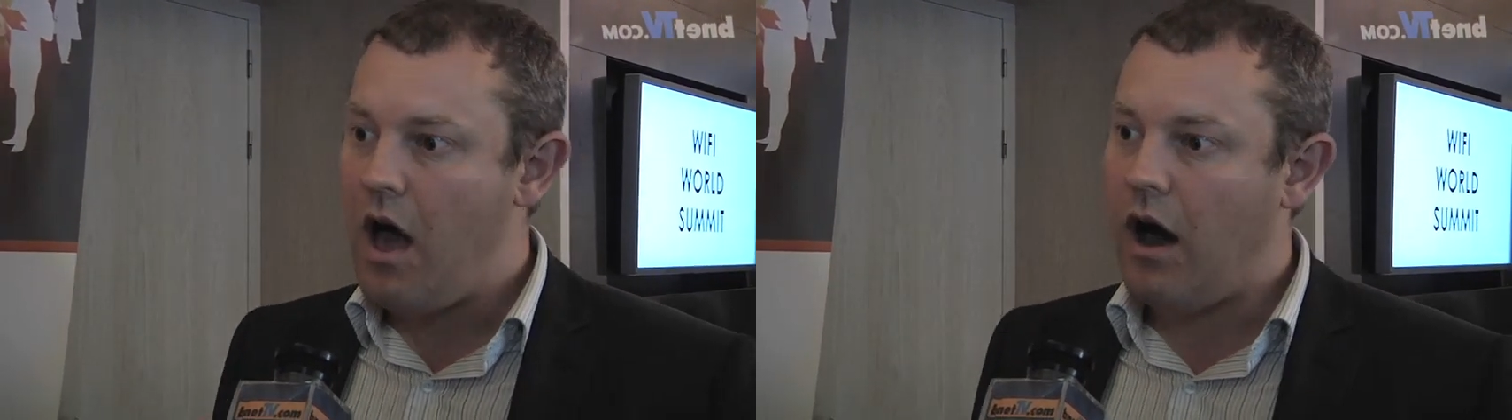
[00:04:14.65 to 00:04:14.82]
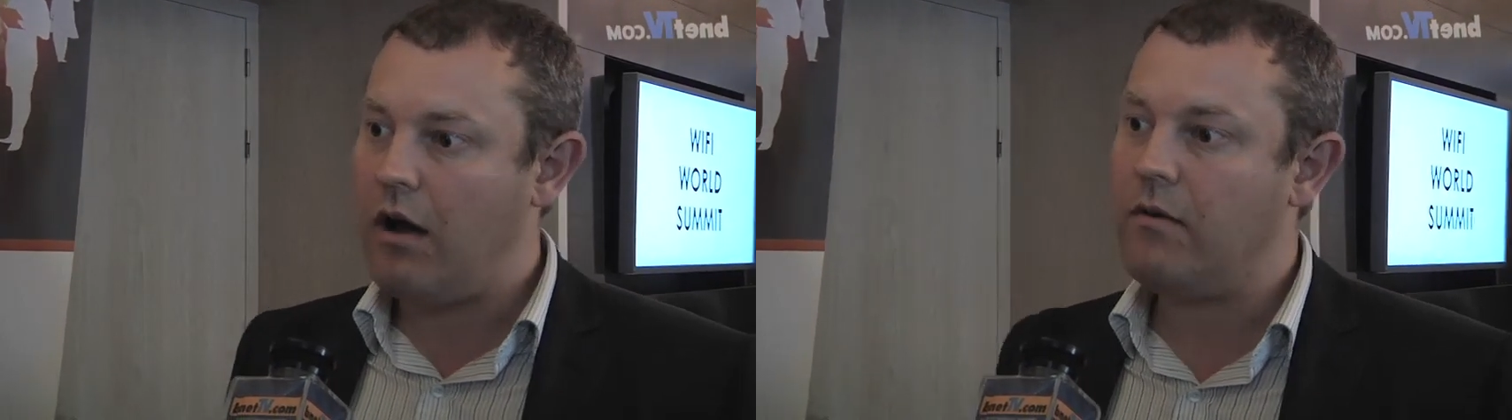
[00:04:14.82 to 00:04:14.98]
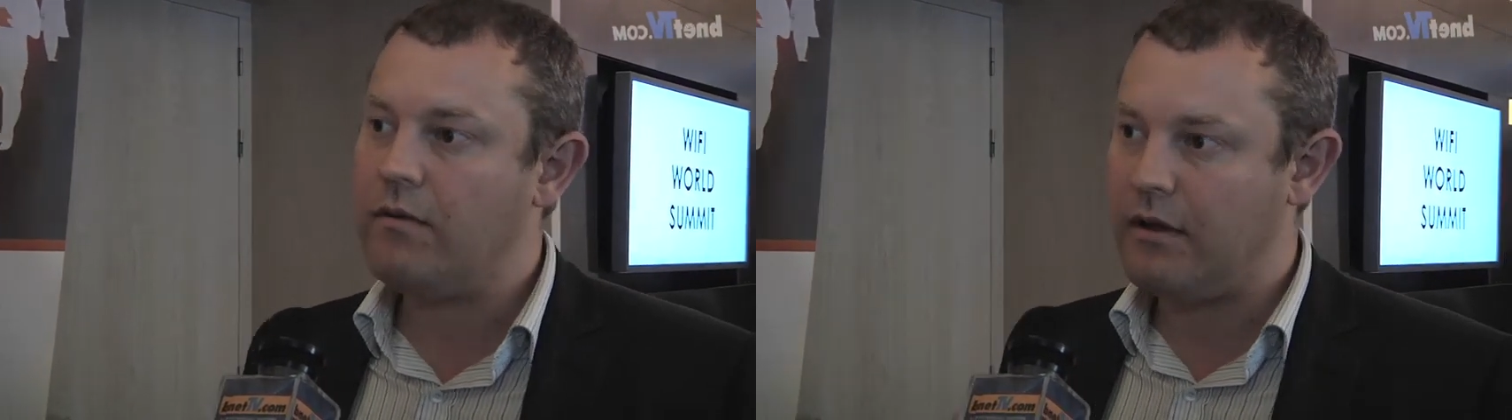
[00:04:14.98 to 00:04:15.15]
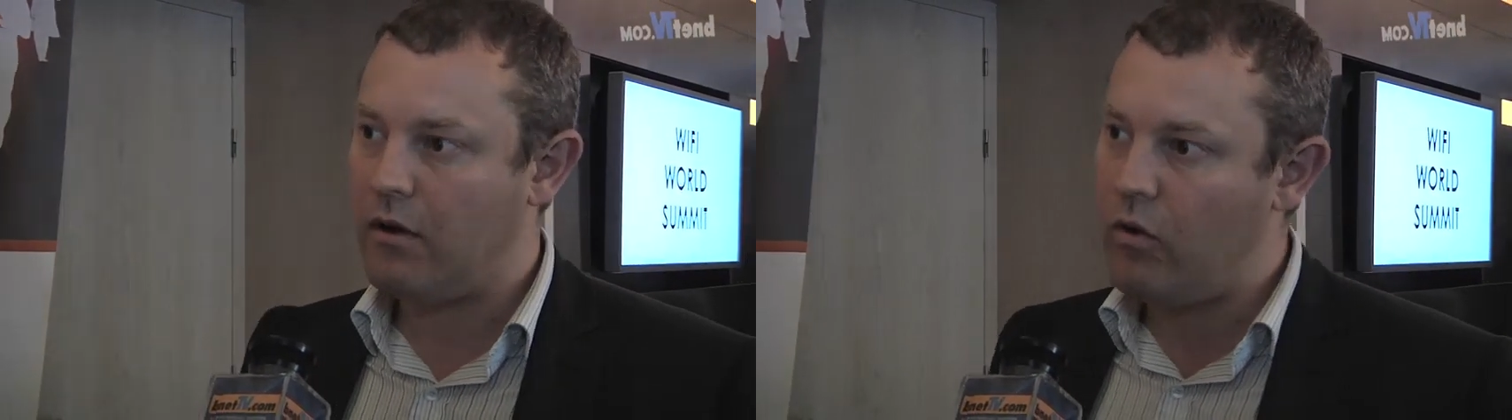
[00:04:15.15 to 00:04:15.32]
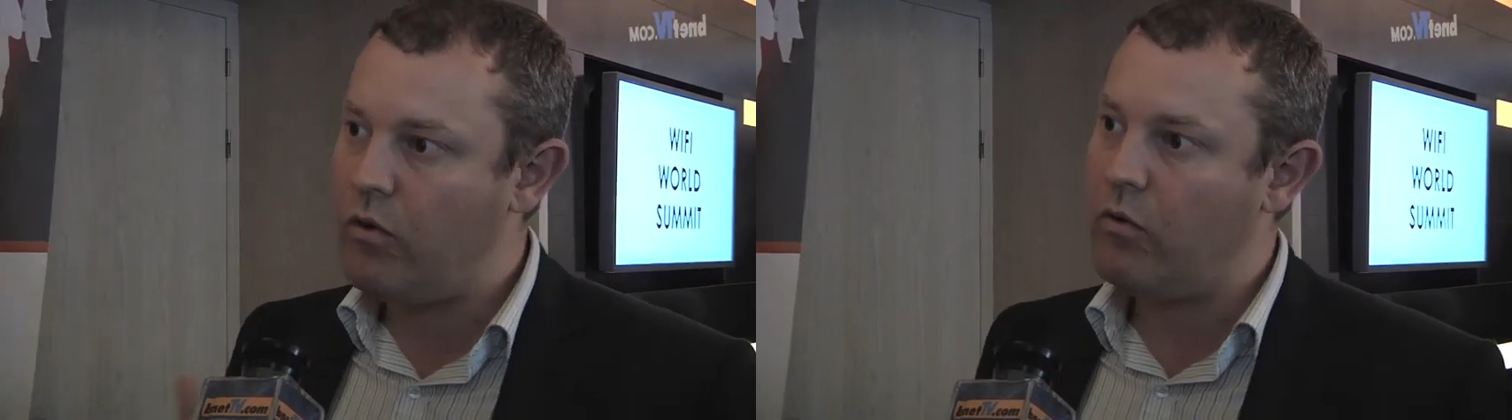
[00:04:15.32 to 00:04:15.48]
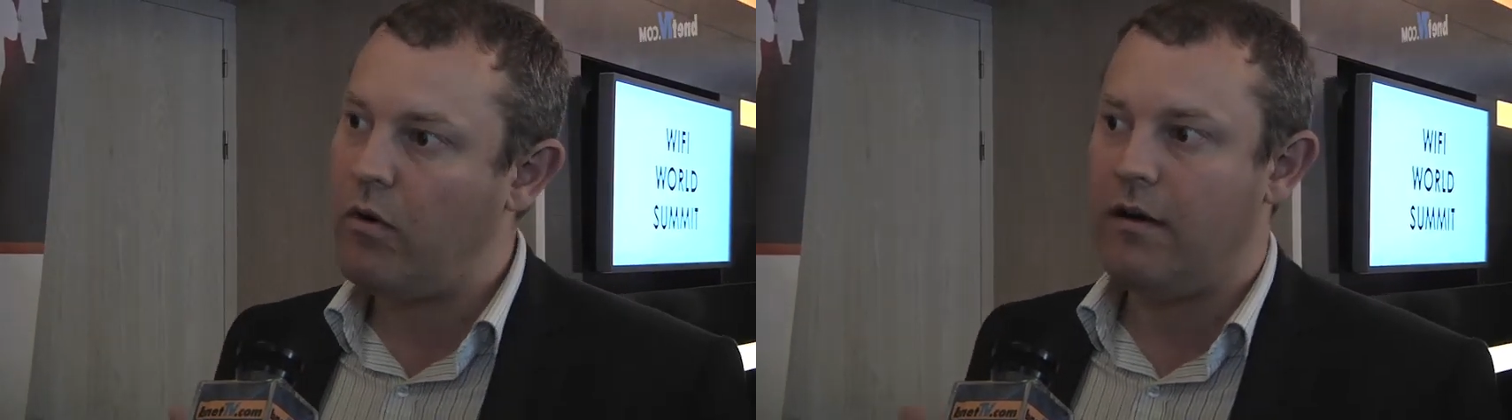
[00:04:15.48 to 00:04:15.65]
I don't think
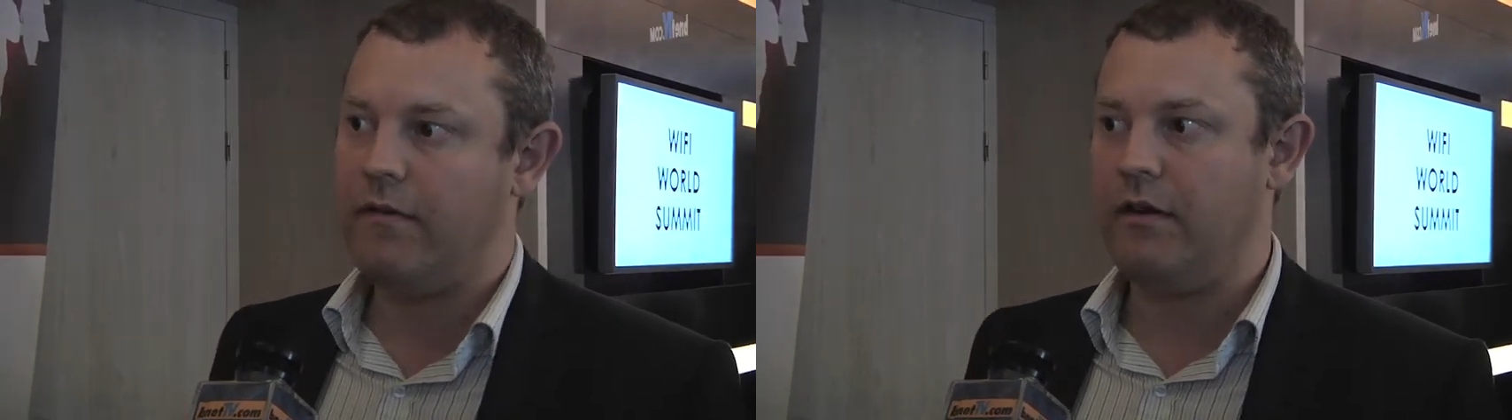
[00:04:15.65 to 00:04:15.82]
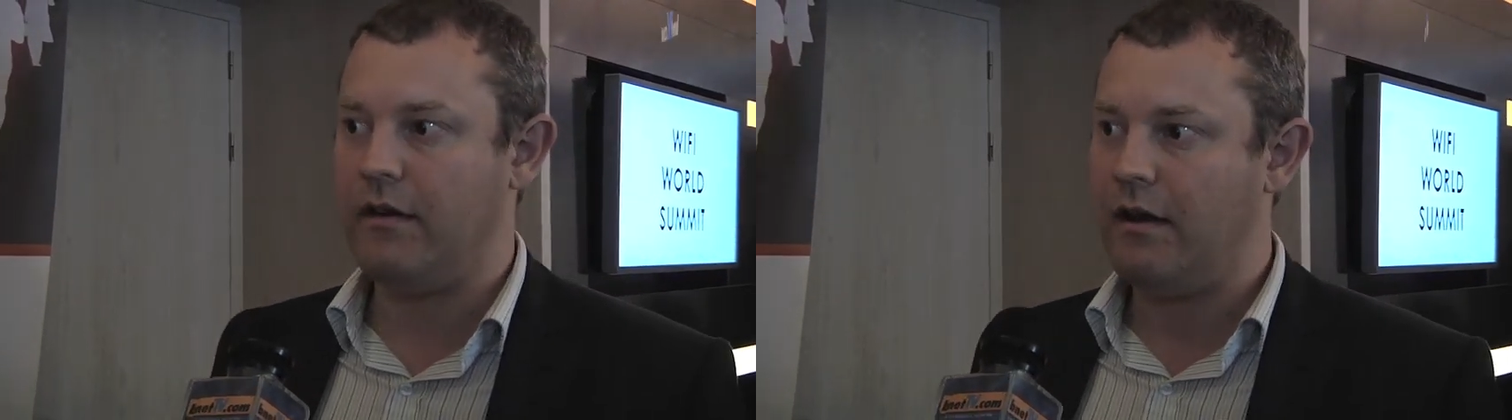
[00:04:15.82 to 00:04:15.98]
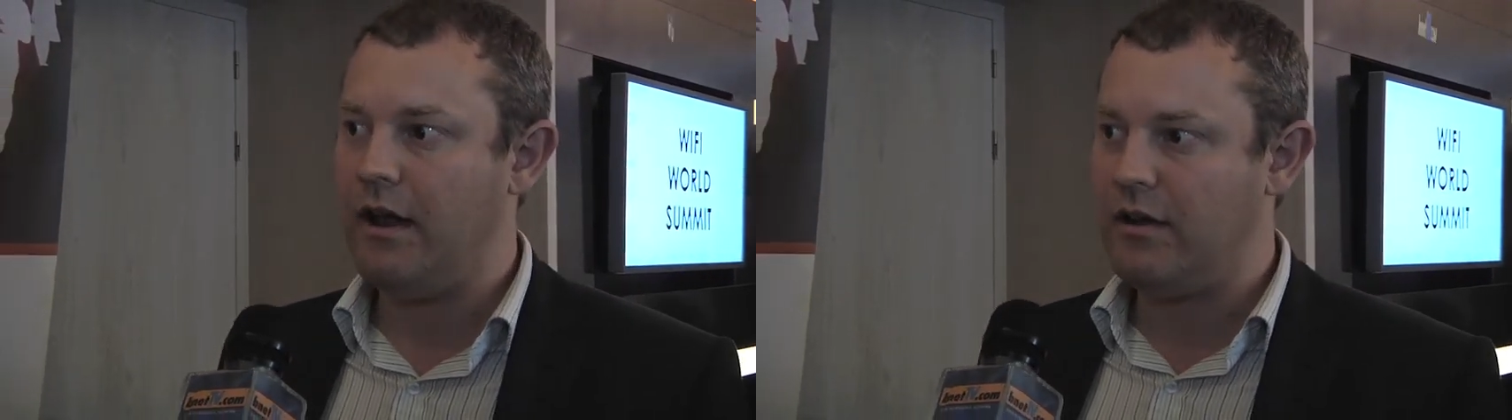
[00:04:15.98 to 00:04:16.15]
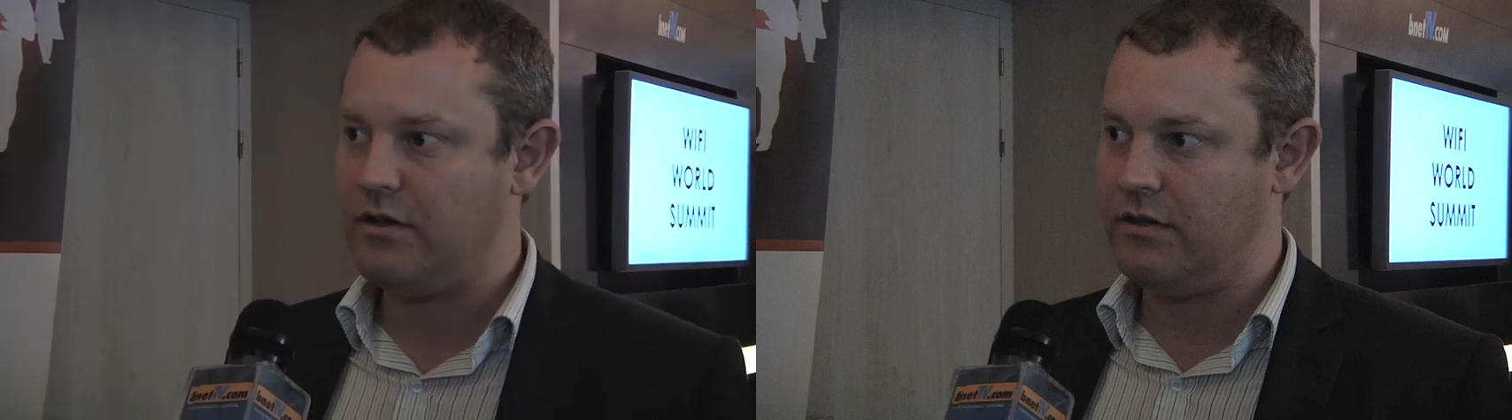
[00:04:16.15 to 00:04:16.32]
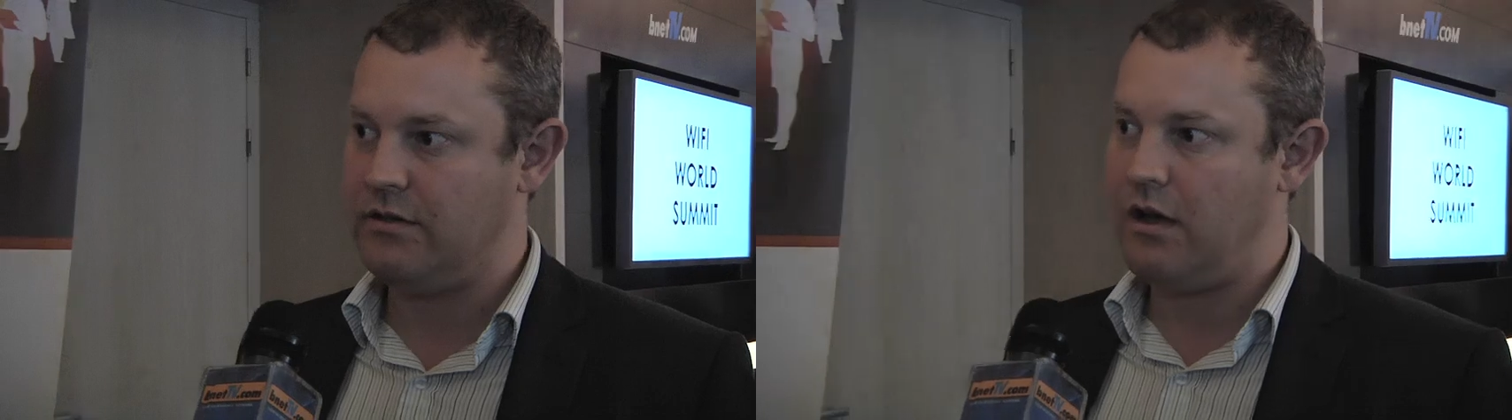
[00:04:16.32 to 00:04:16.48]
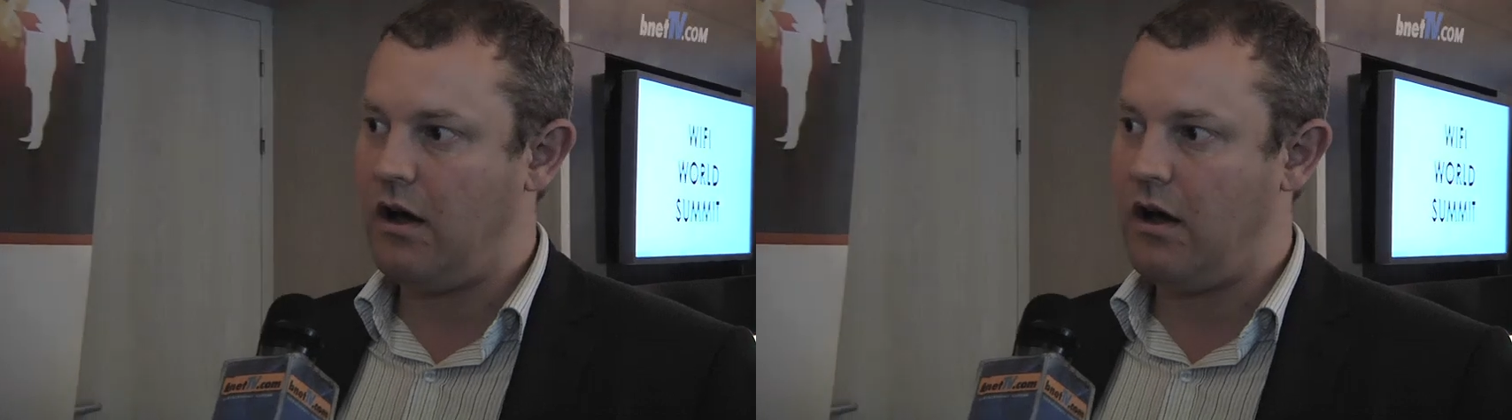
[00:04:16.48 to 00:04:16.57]
all Wi-Fi connections